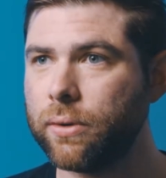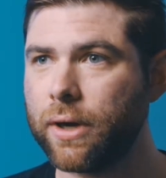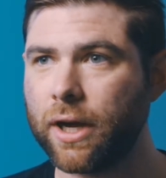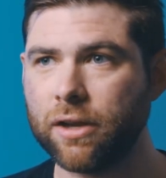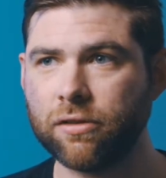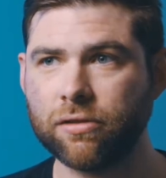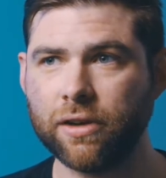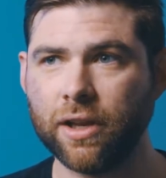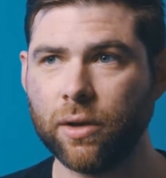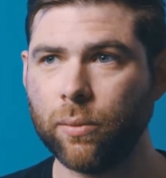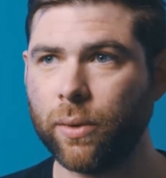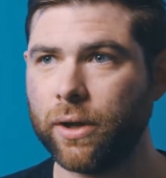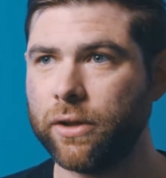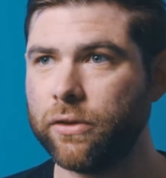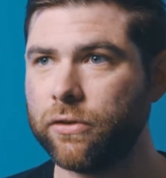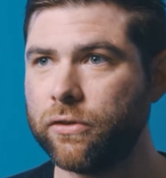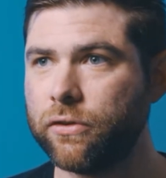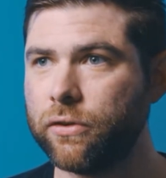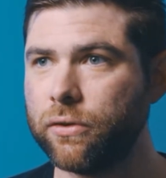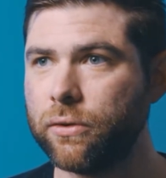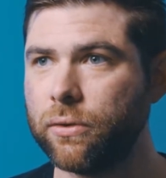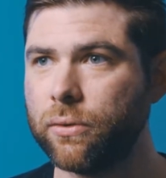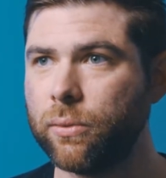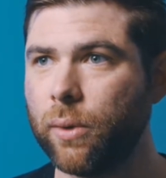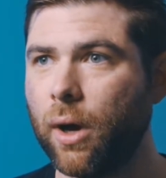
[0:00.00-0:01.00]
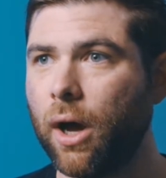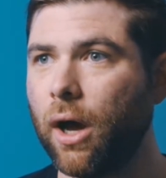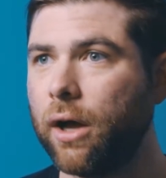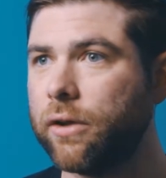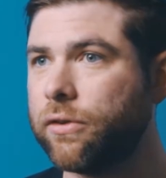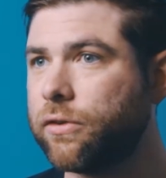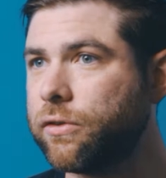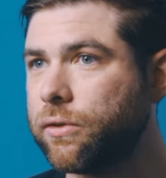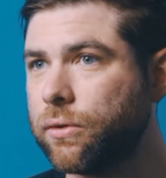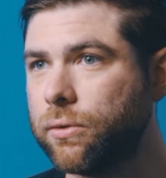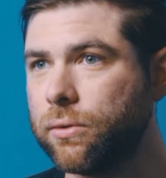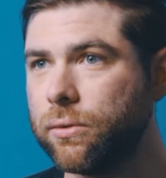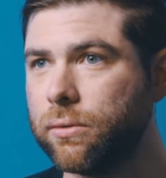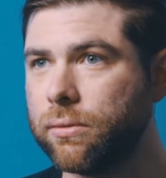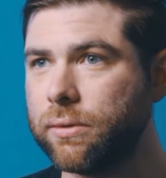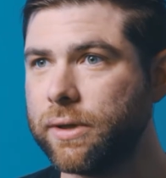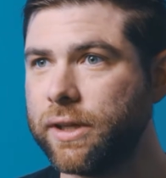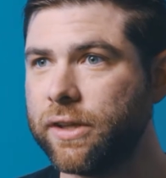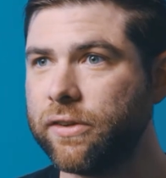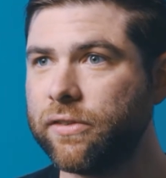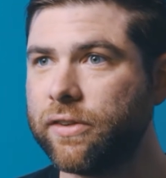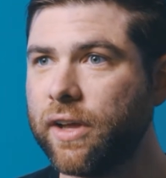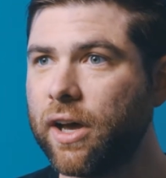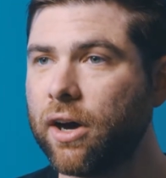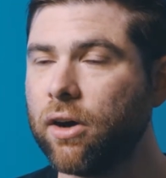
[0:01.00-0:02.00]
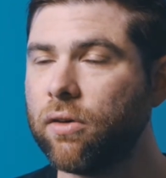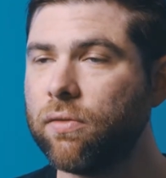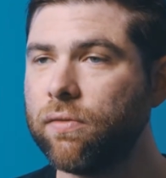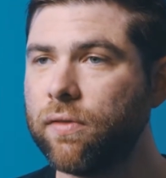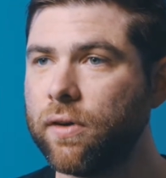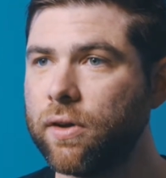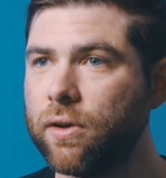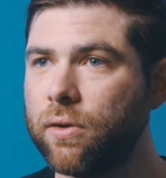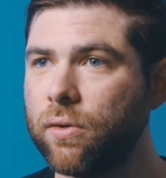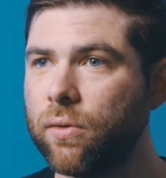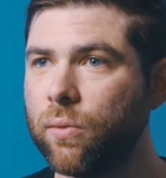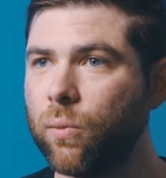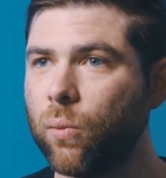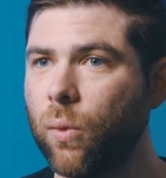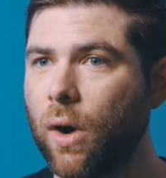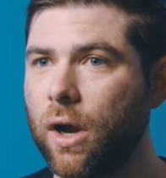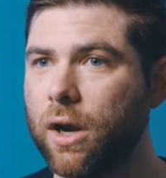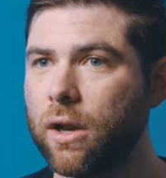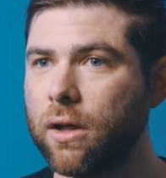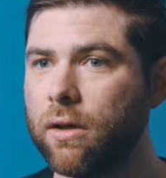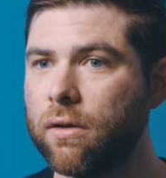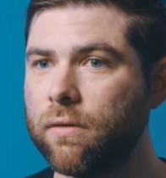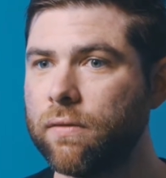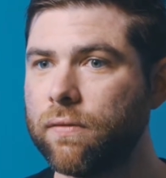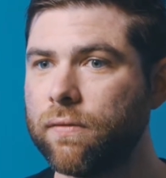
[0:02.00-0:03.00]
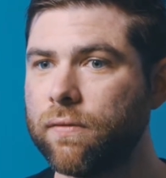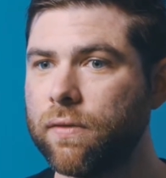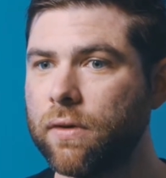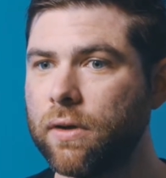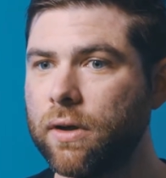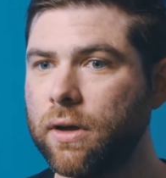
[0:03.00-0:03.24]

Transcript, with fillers: I actually went to art school itself, and one of